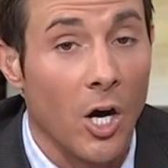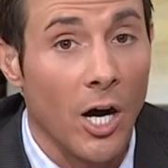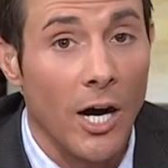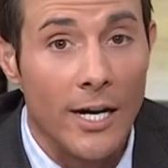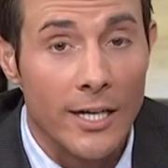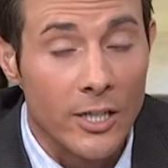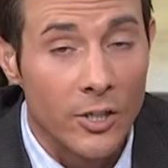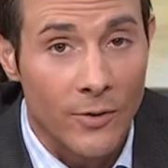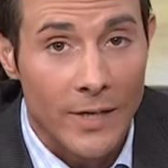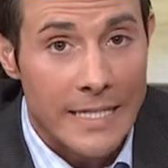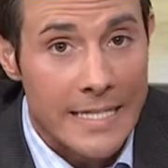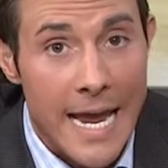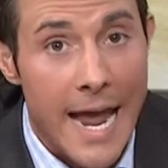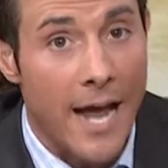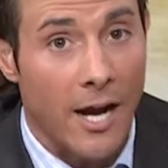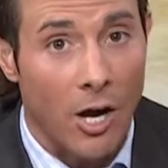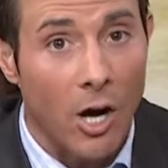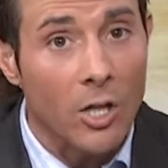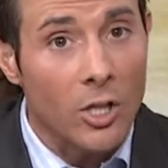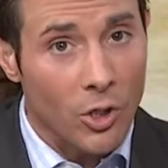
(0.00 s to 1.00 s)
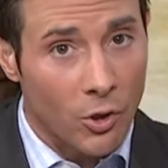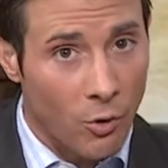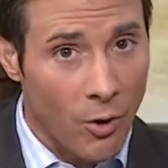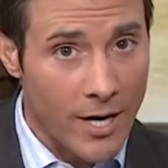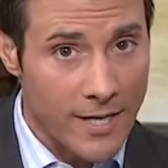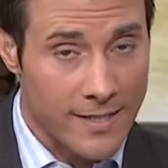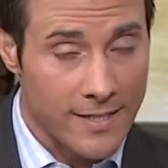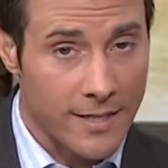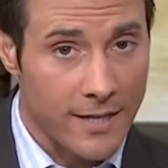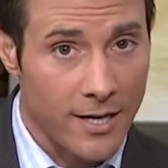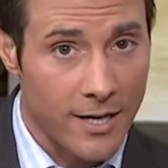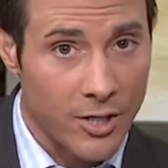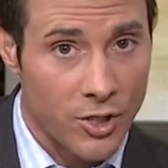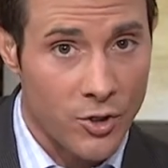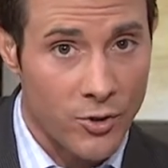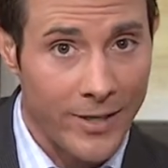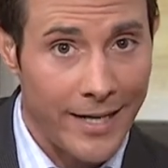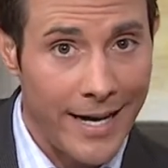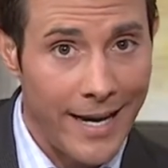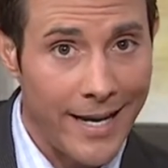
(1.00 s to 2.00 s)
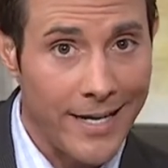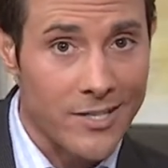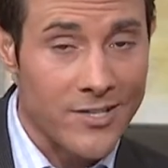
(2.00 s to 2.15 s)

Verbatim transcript: are under attack all across the country,